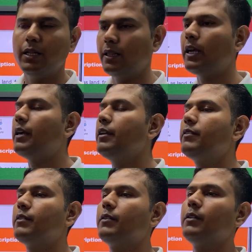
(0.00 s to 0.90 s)
That is,
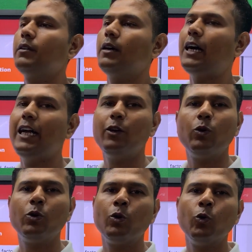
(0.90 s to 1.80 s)
I
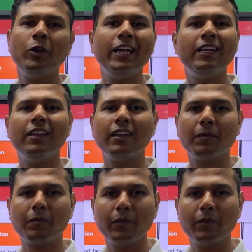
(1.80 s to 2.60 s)
don't own anything.